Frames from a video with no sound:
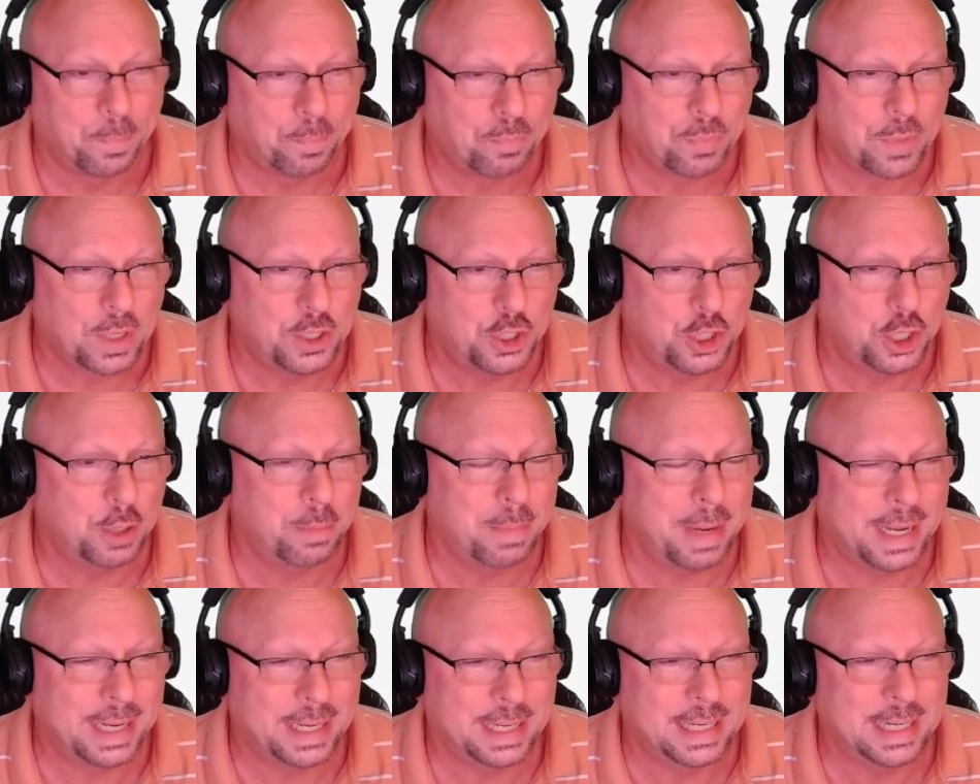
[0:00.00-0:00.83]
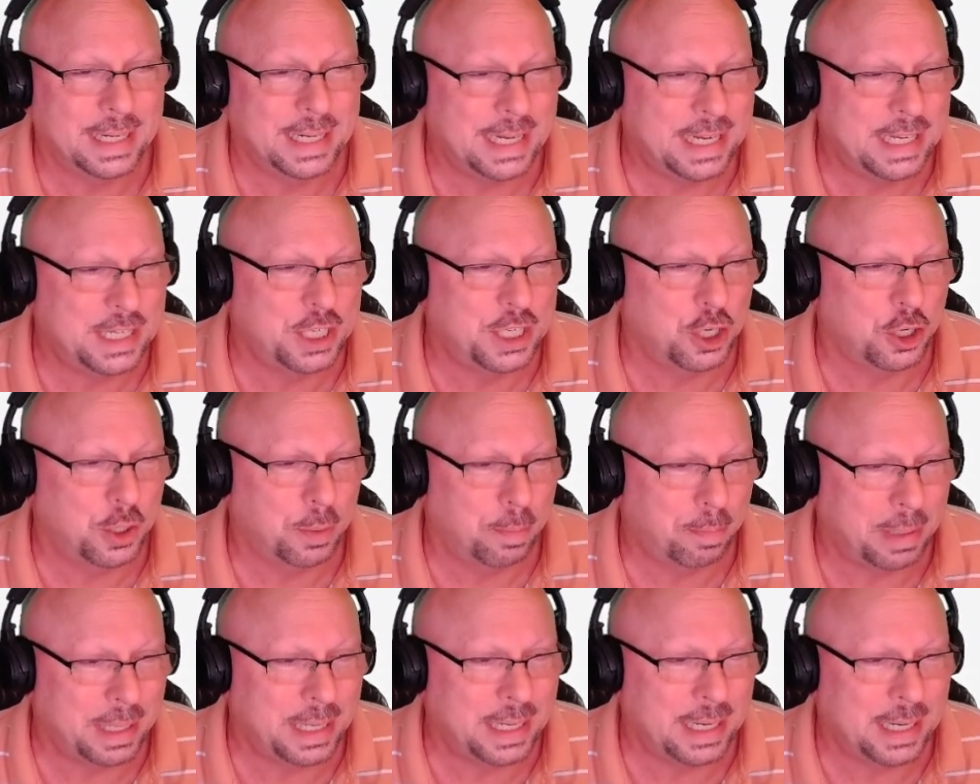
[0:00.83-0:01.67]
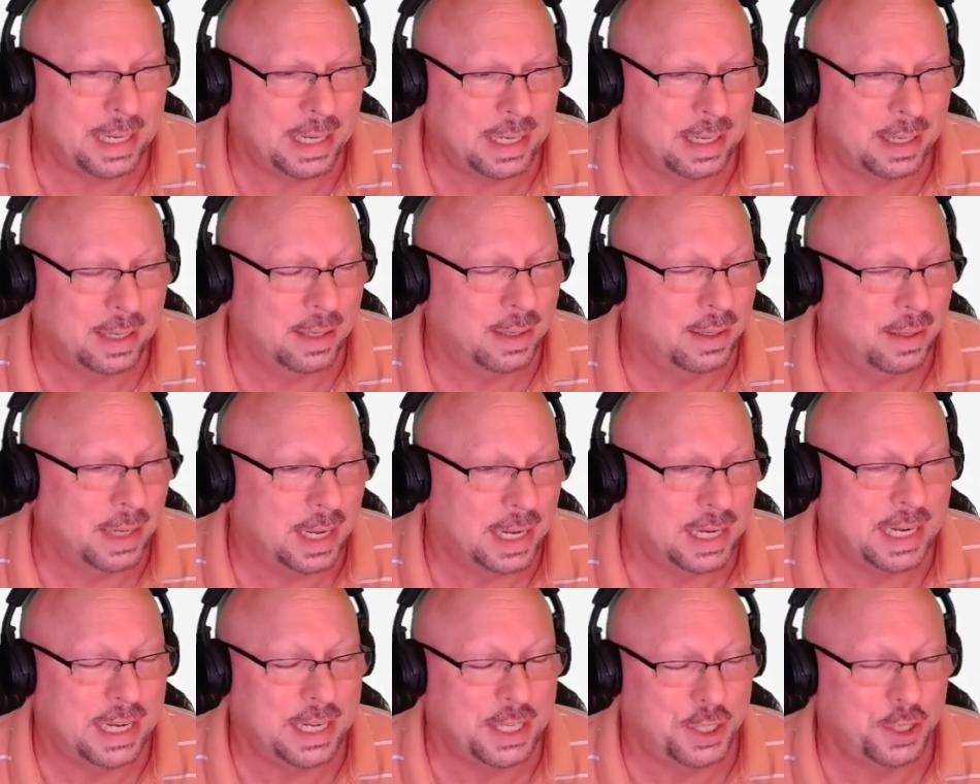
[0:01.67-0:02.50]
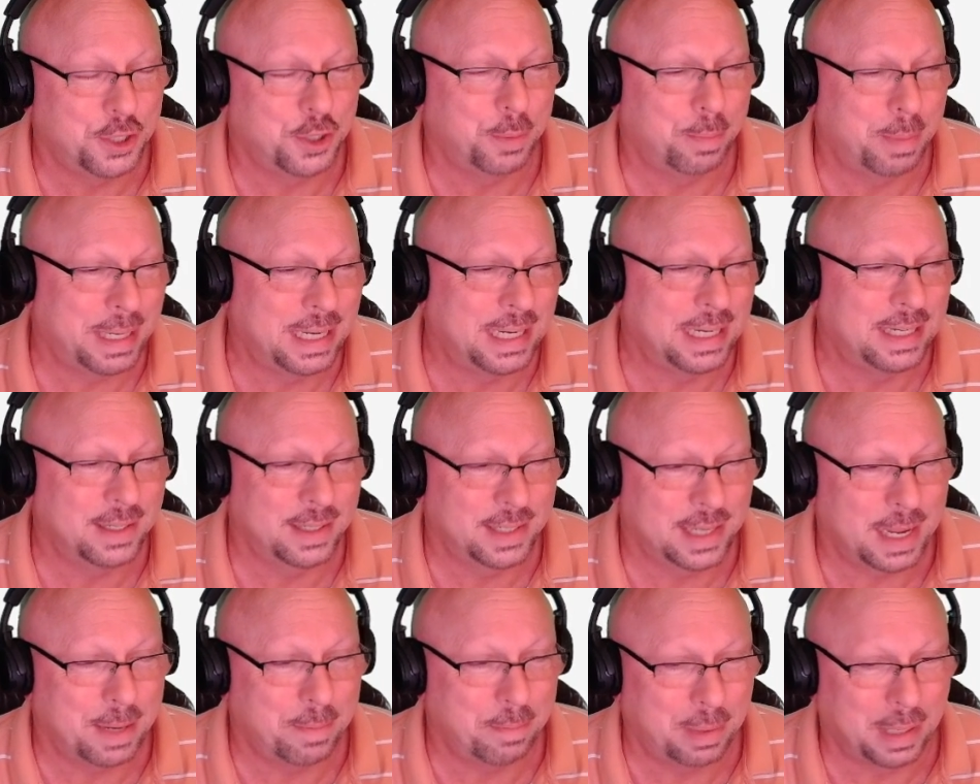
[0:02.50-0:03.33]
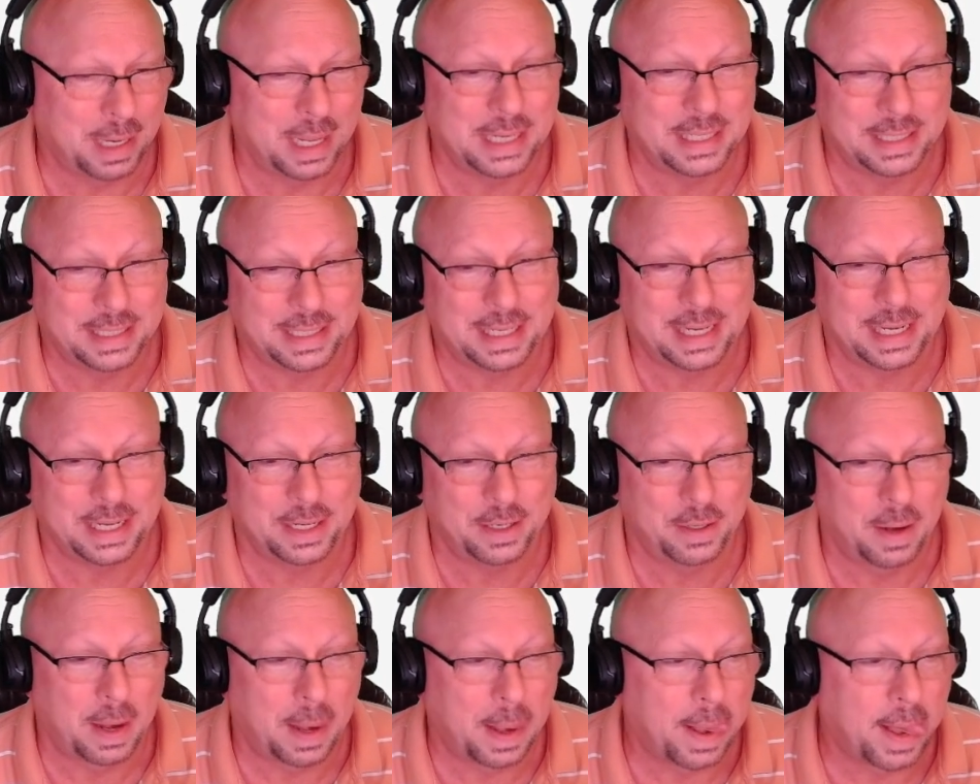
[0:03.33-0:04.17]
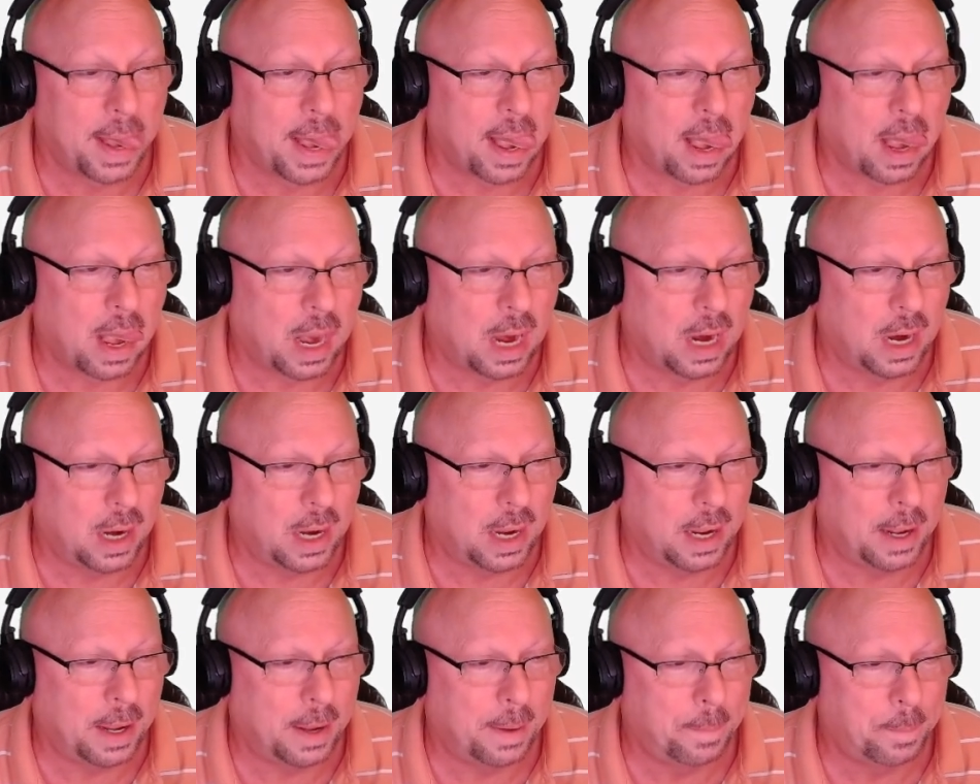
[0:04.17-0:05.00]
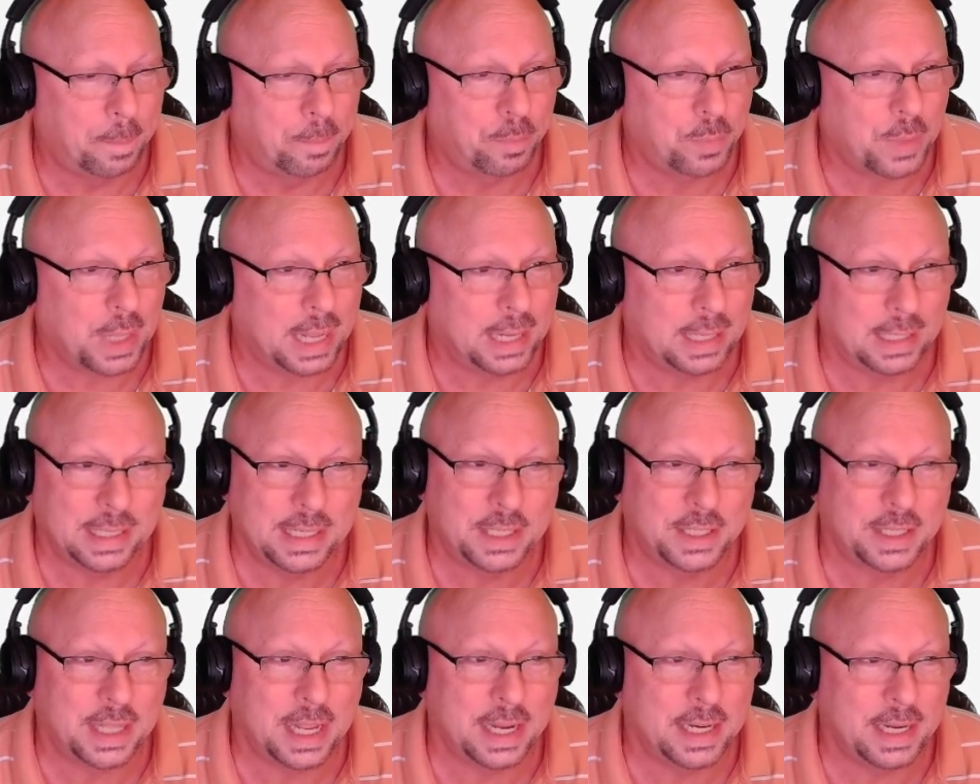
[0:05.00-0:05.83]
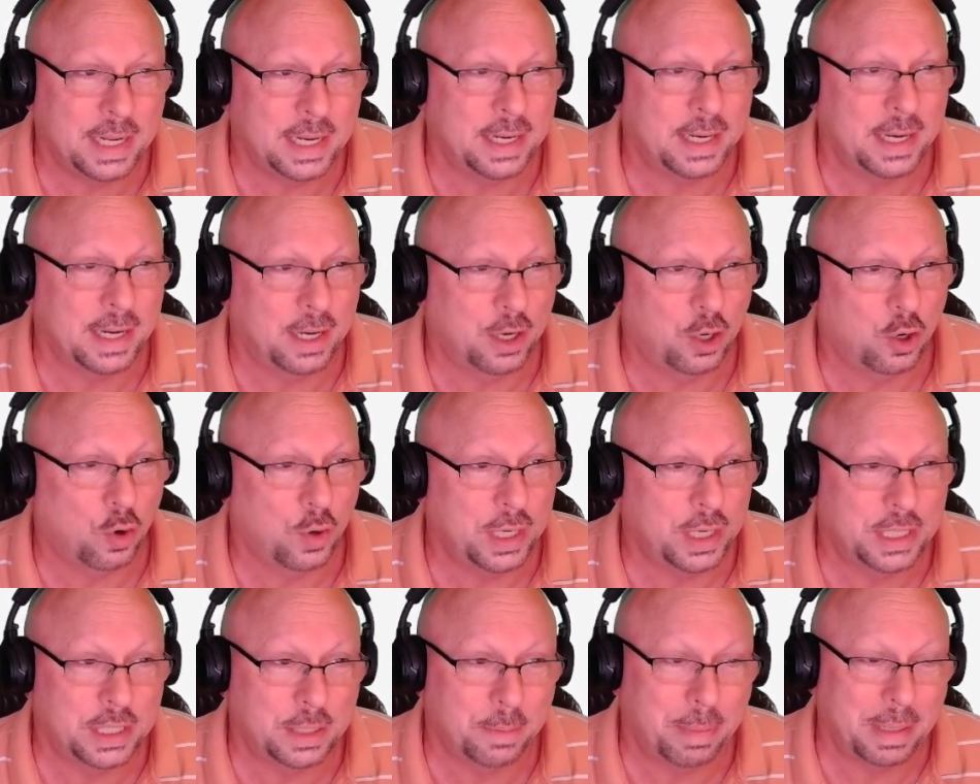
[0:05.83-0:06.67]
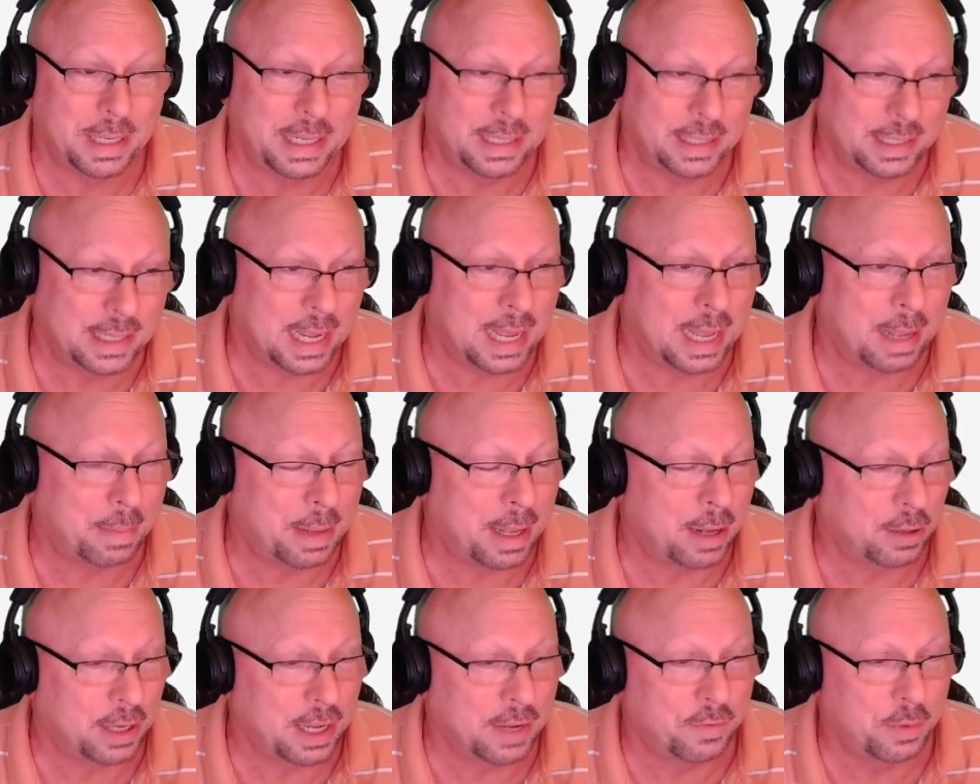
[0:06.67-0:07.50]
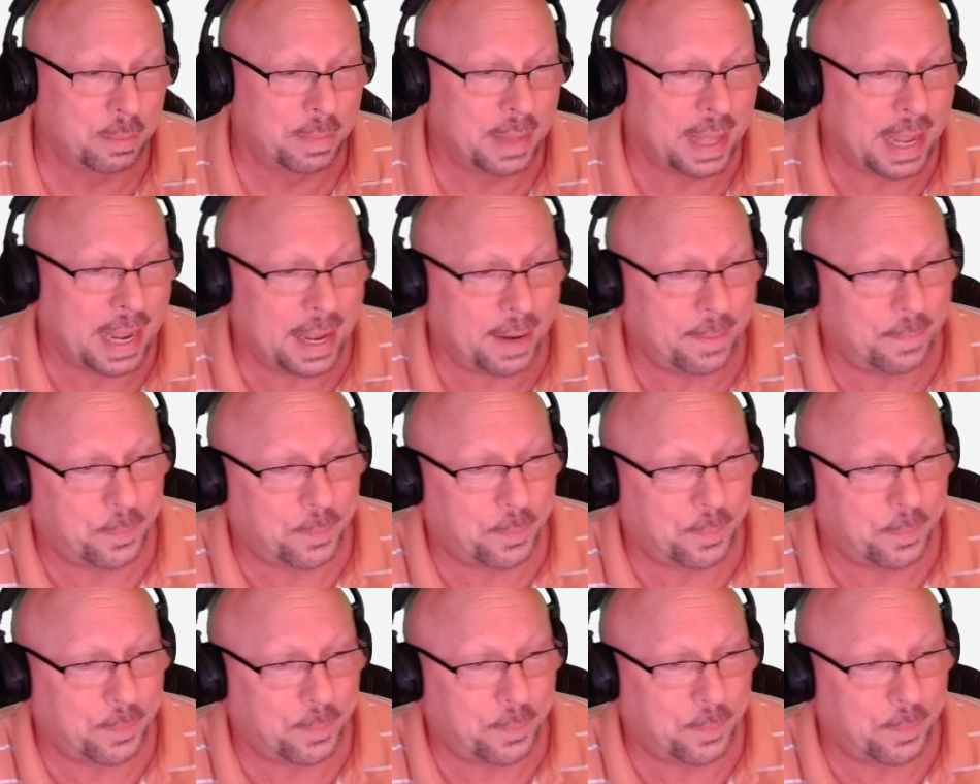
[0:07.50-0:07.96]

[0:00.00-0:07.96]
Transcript: So they're making it easier to ping and easier to ping the same place again. At least they did increase the ping time. I'll give them that.